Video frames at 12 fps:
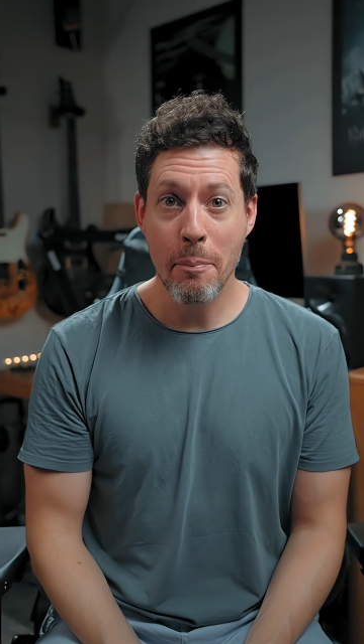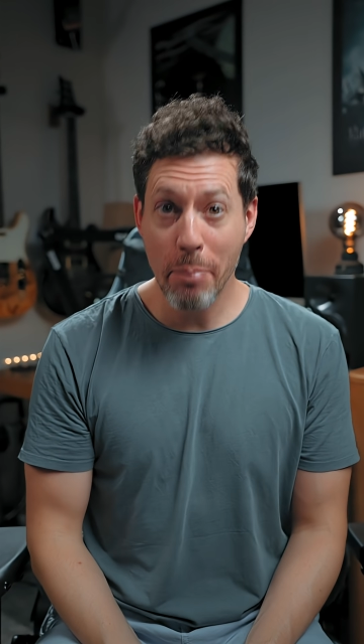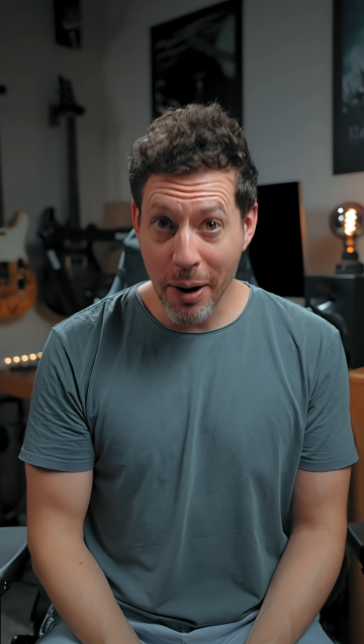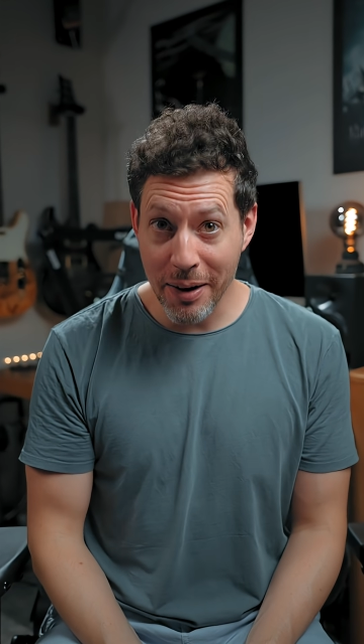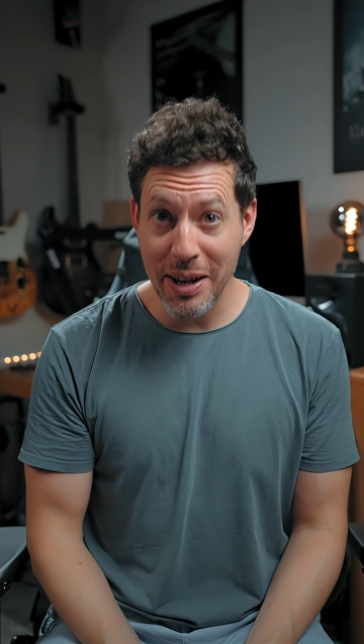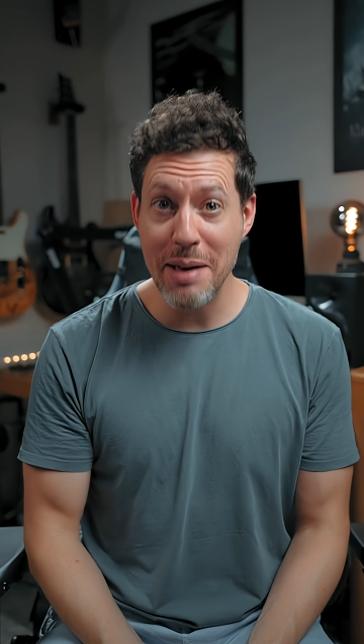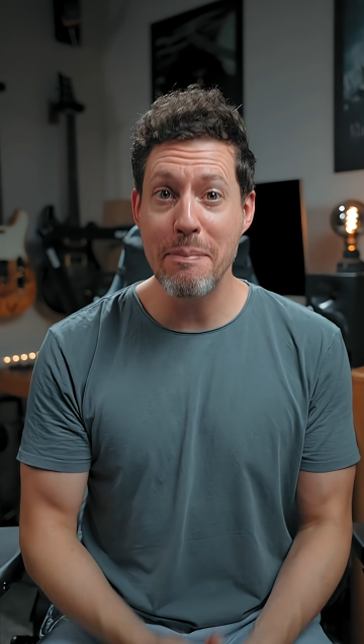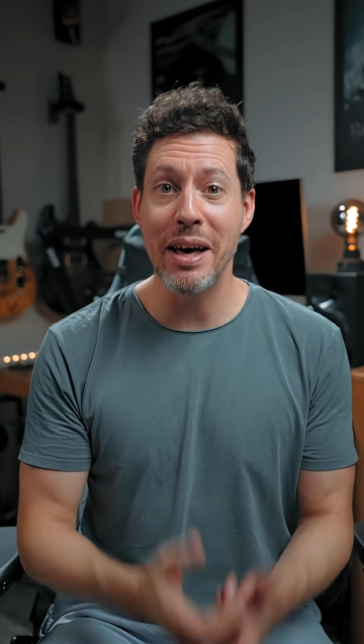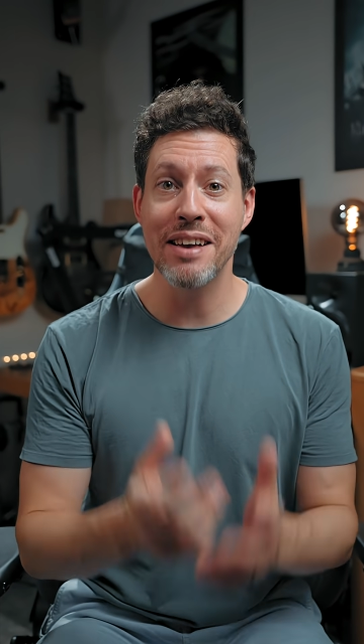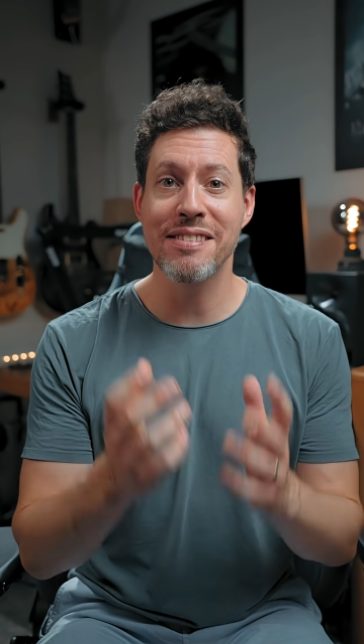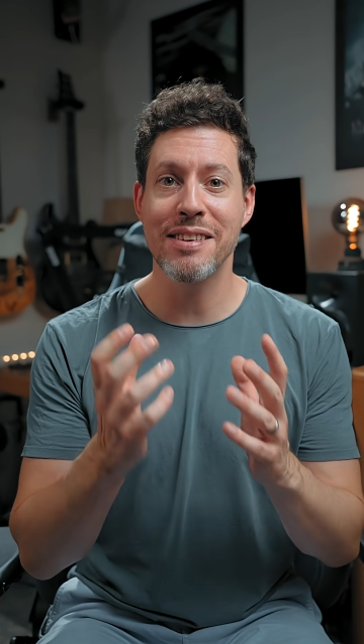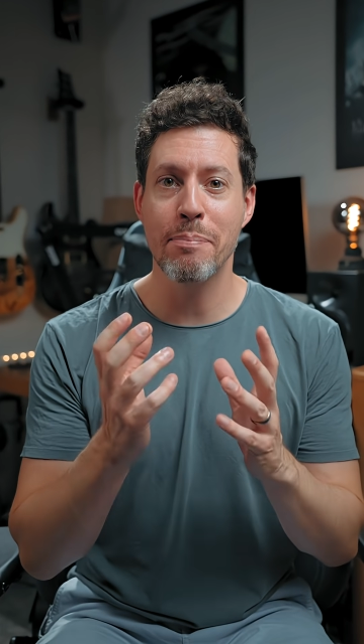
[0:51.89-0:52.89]
but it
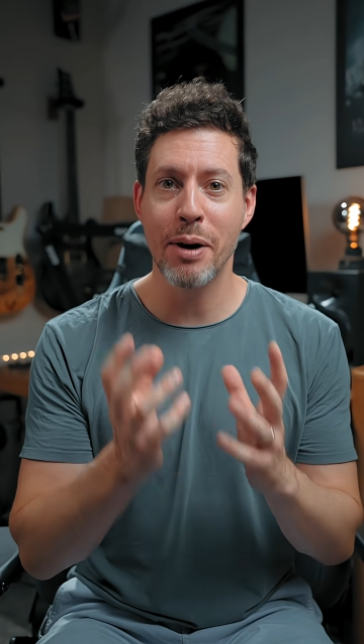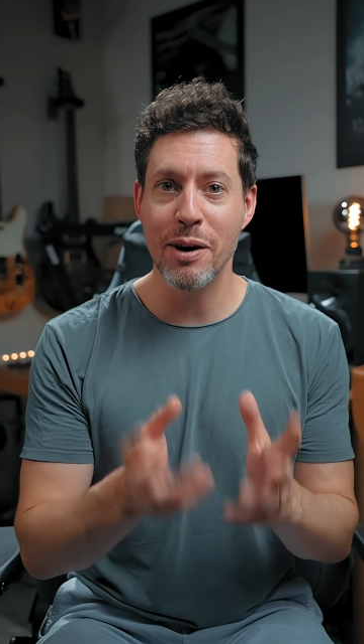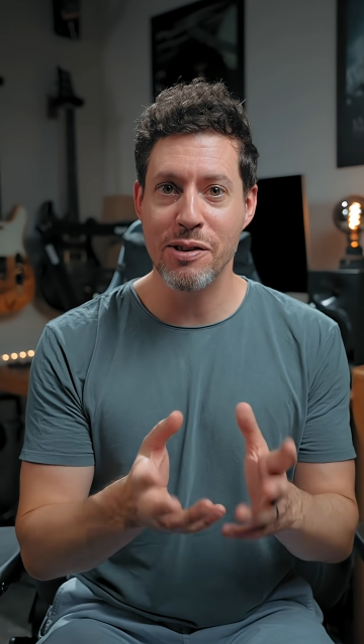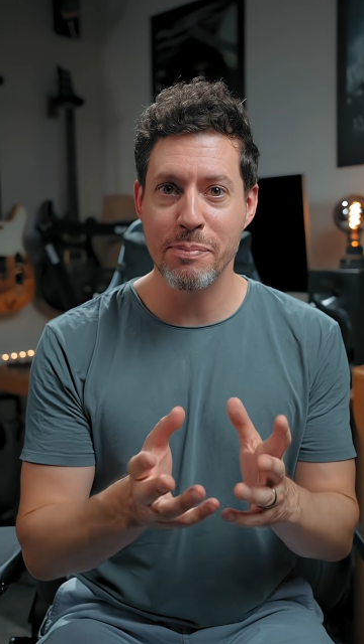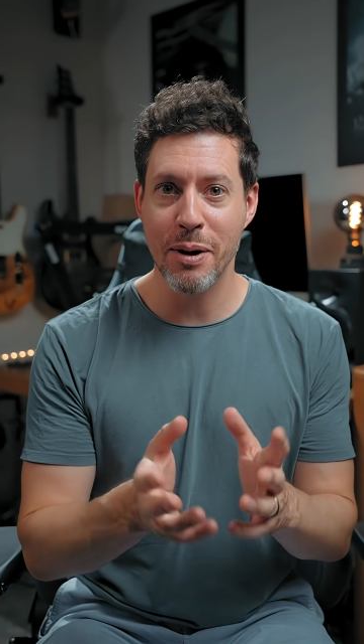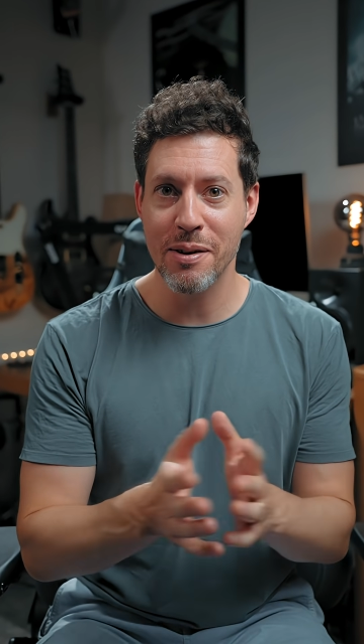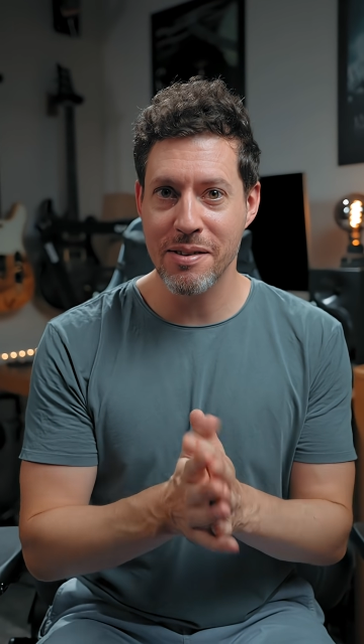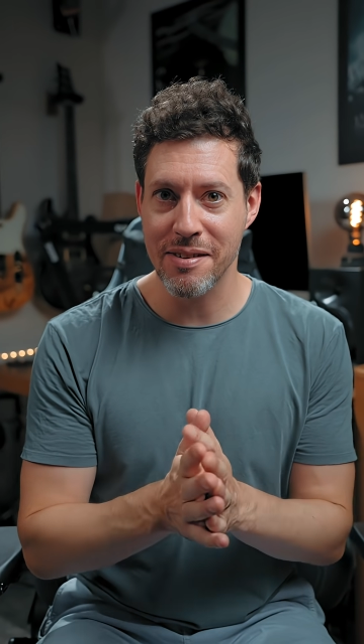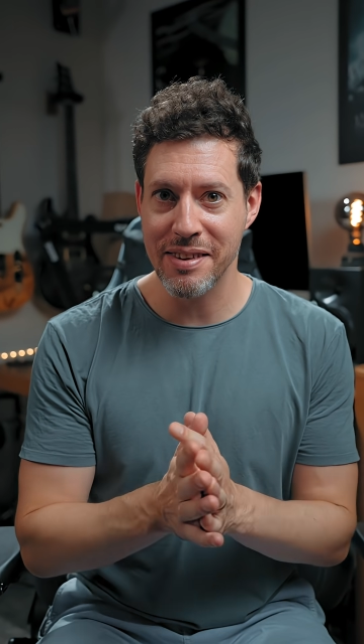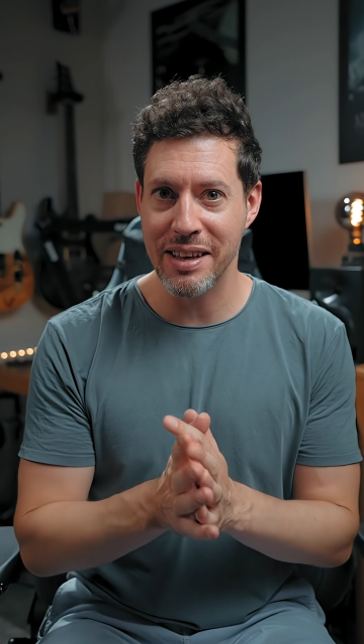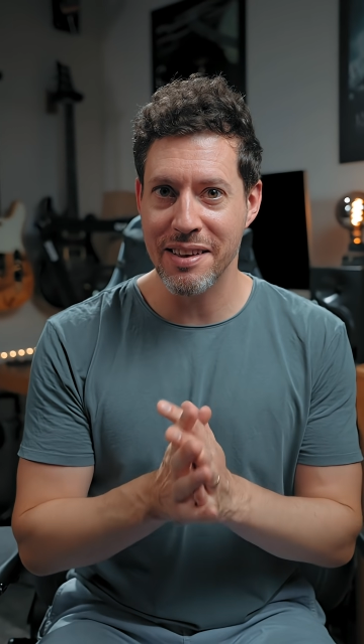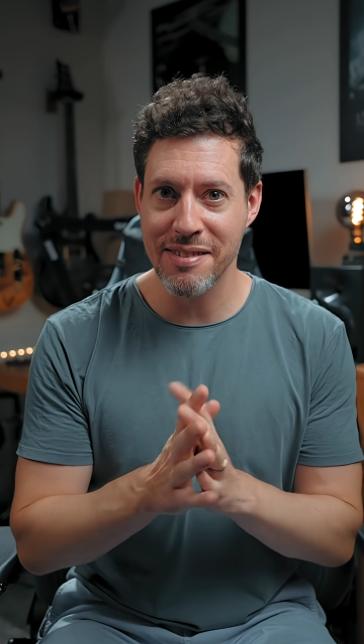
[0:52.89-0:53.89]
makes
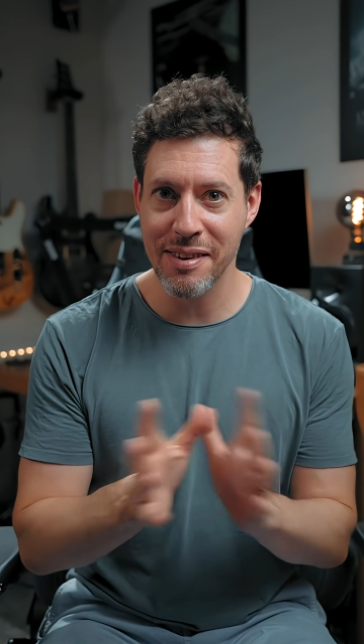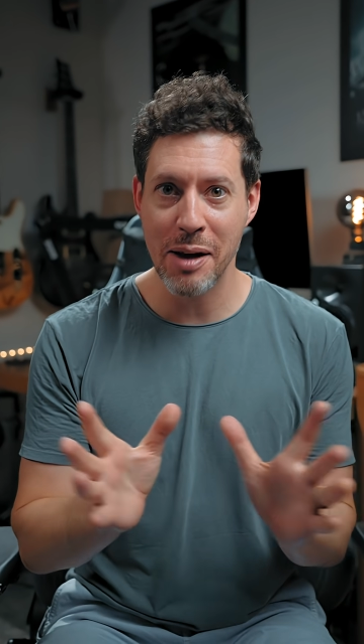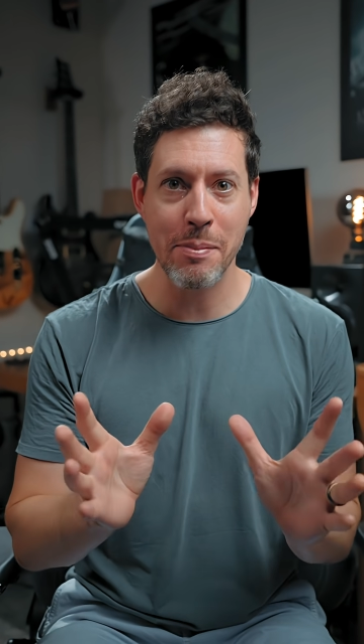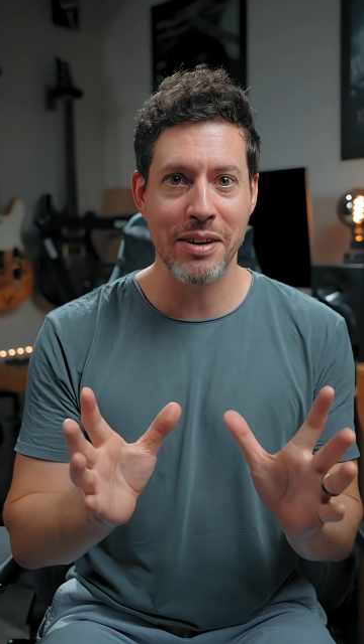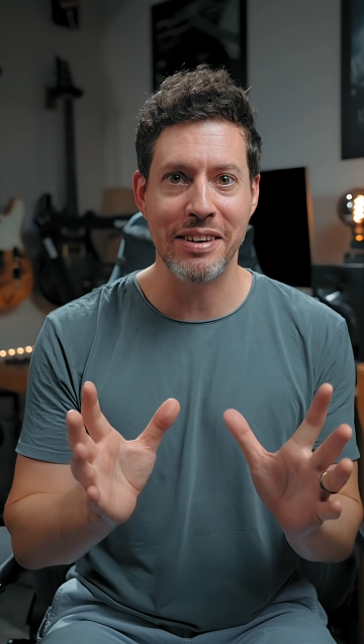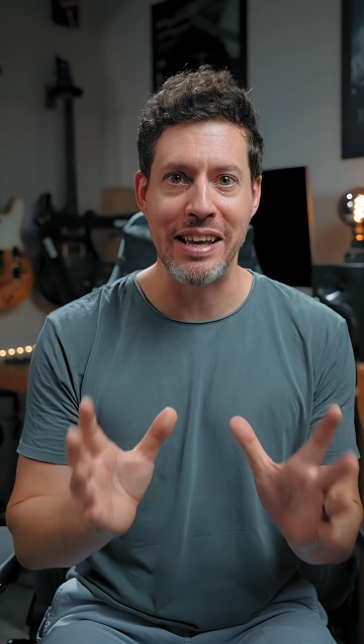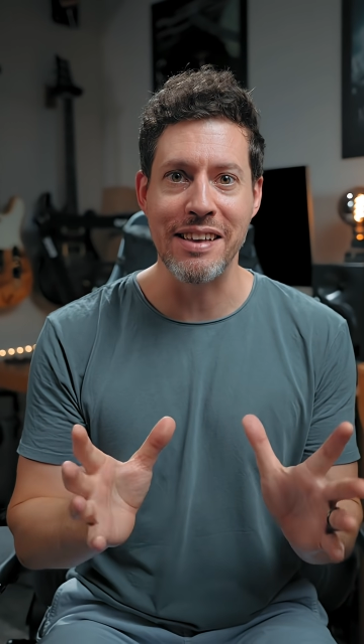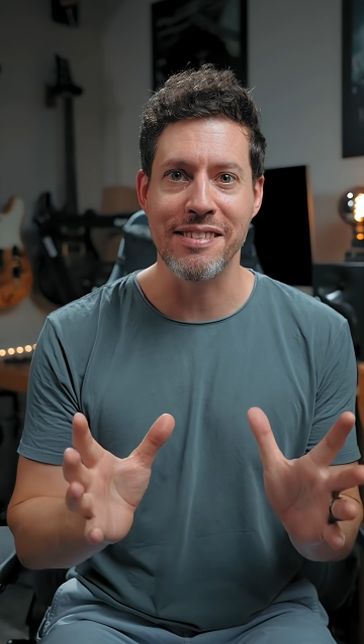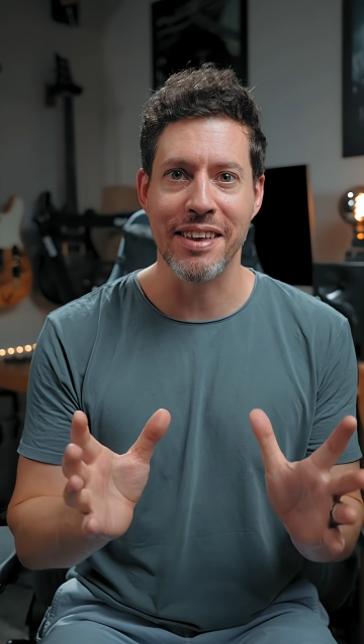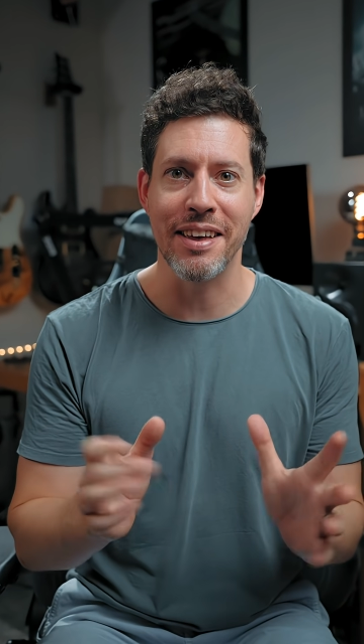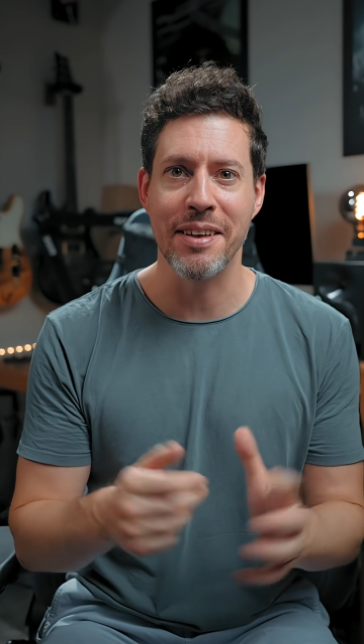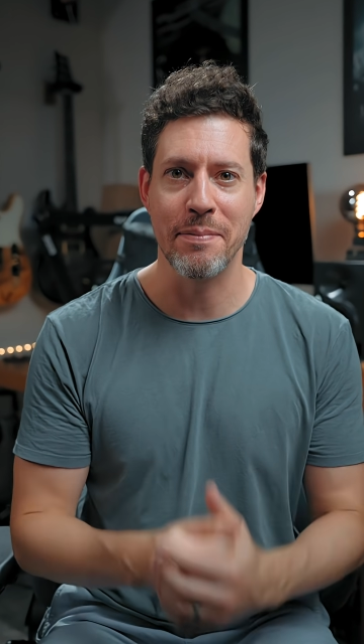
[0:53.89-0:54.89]
post-processing so much
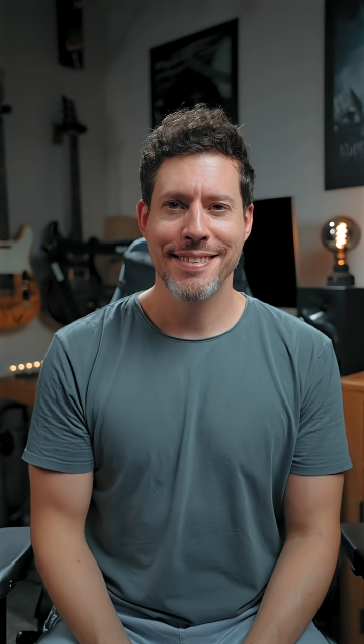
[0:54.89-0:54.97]
easier.